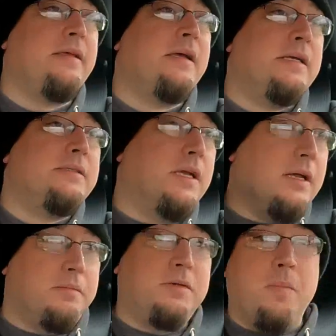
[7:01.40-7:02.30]
it
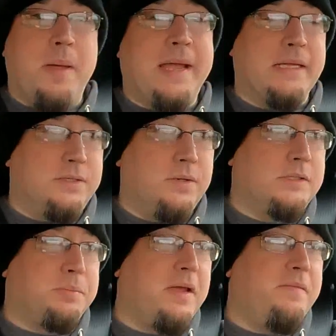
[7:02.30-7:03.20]
to go back into
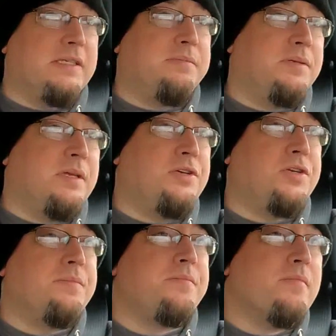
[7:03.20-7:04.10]
its previous
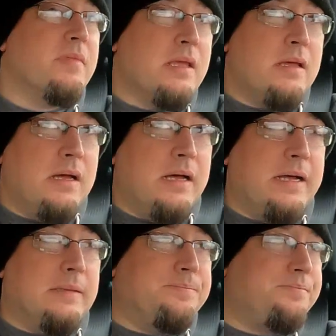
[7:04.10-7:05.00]
position.
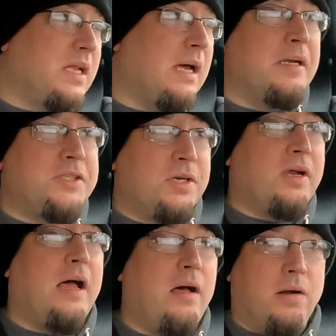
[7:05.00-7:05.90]
I'm not
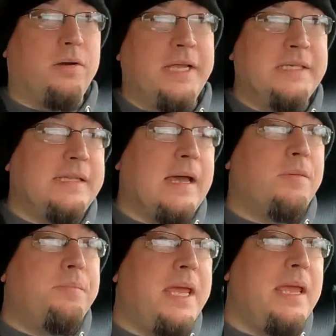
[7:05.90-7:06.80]
sure how hard or easy that
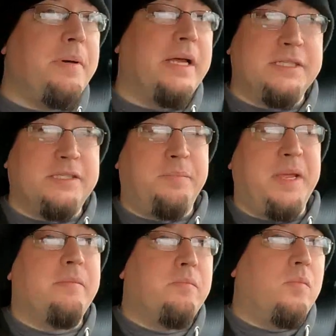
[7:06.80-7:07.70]
would be, but it just would
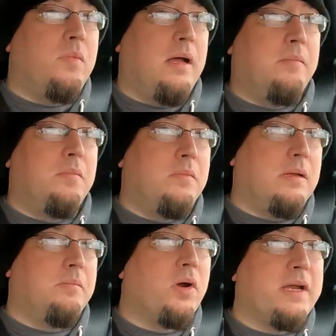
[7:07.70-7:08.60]
be a
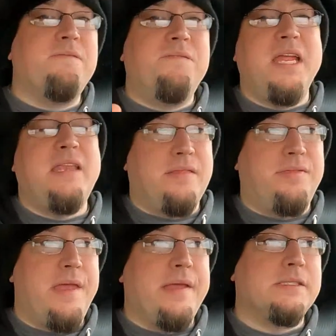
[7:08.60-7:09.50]
more
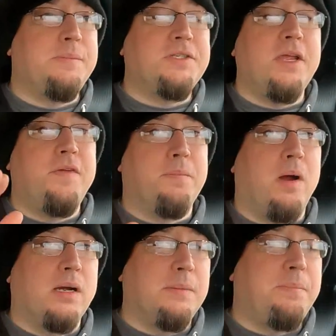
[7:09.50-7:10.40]
convenient thing, especially if you're
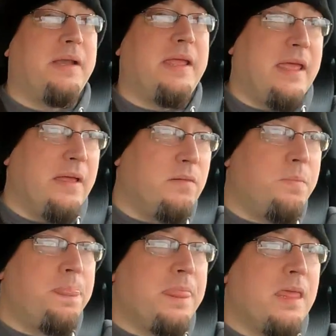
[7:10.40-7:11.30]
parked up on a hill